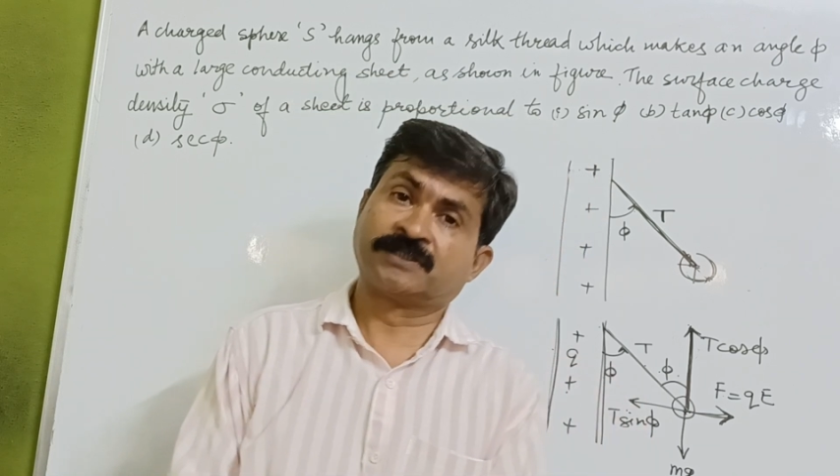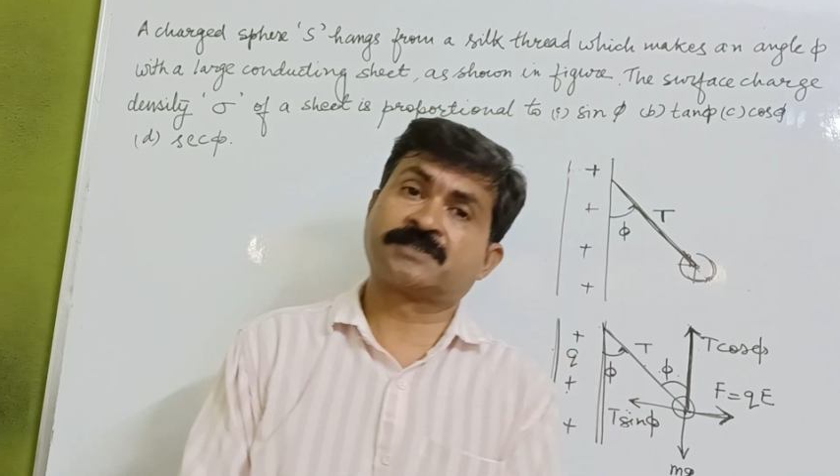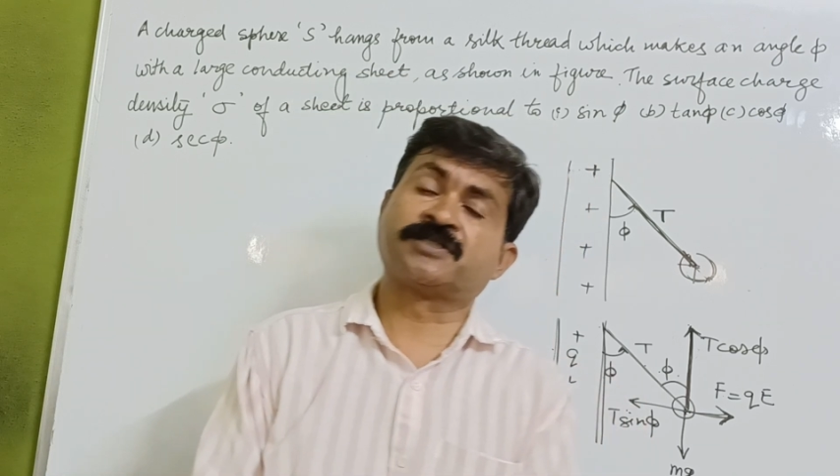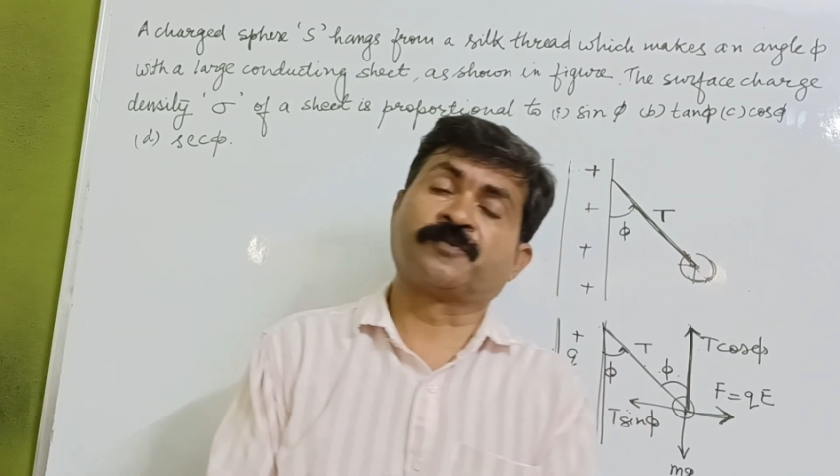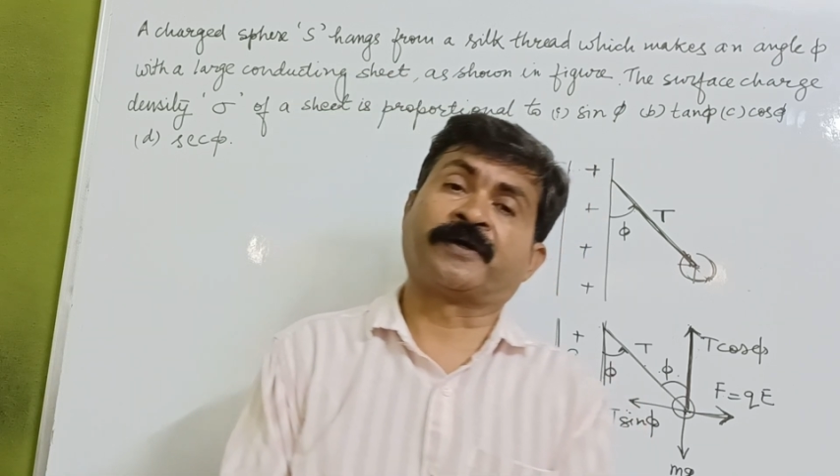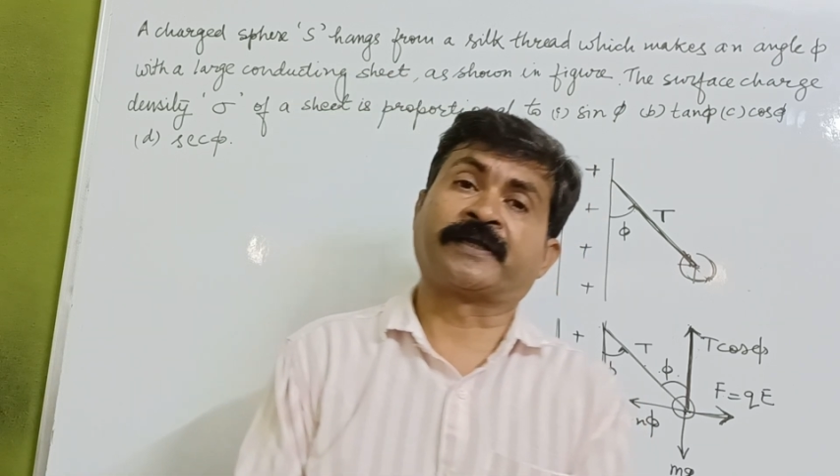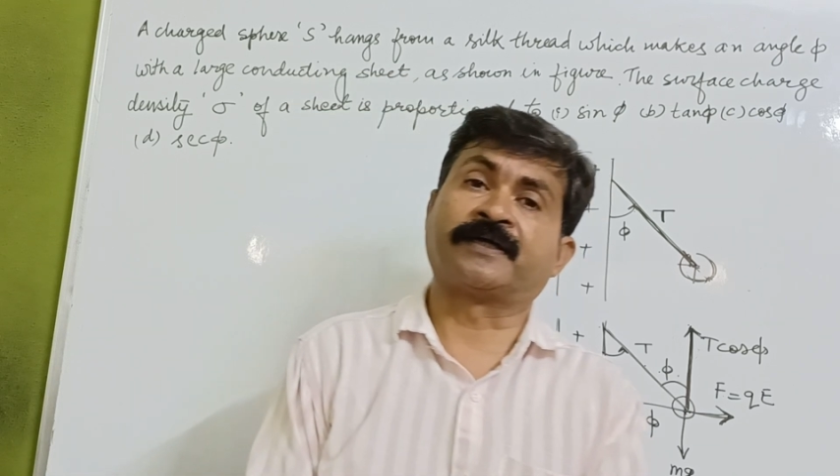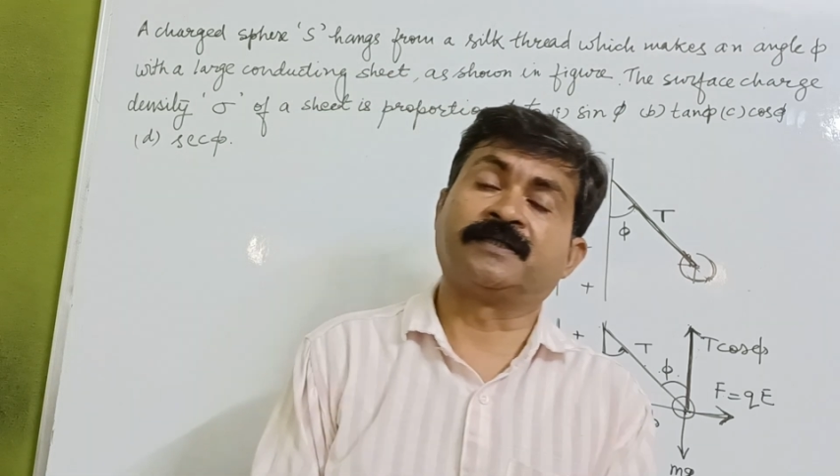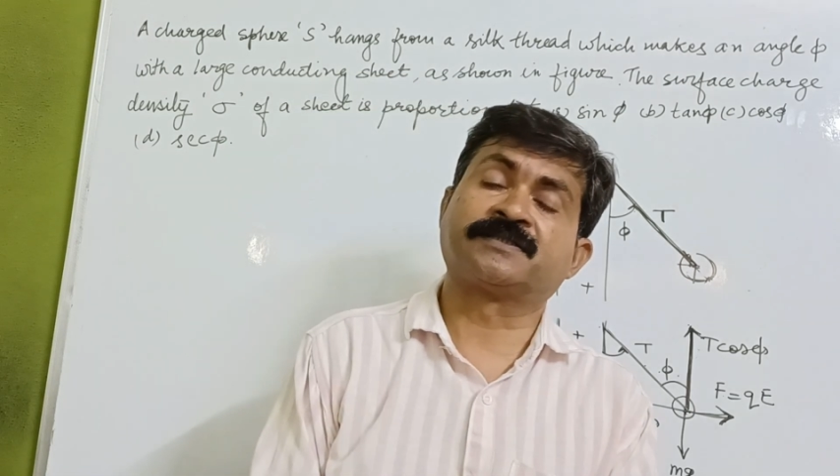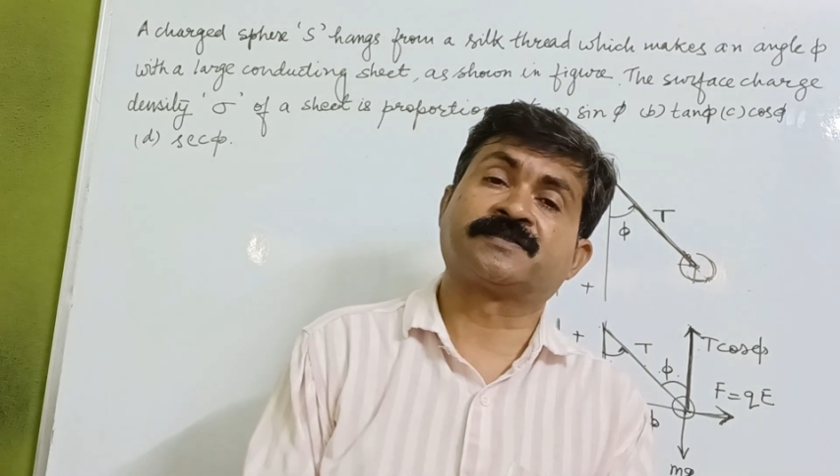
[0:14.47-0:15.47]
this
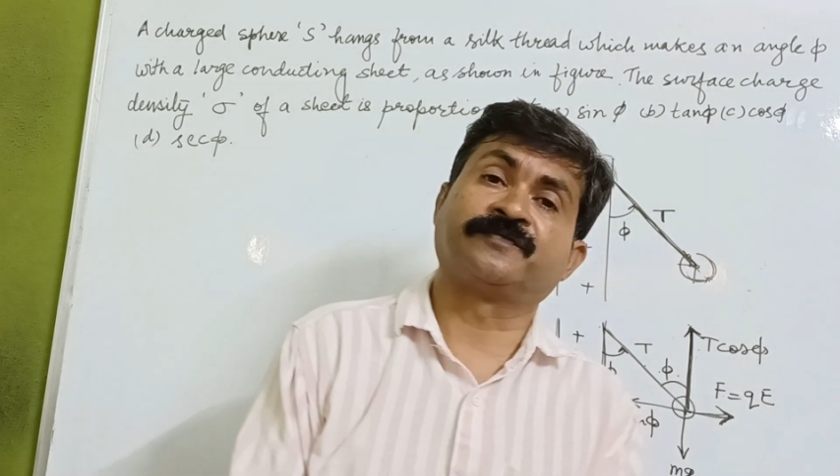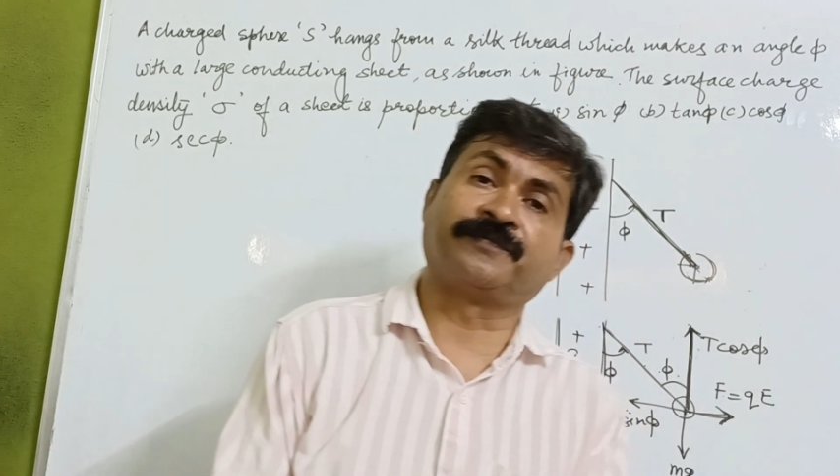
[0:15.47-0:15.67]
numericals,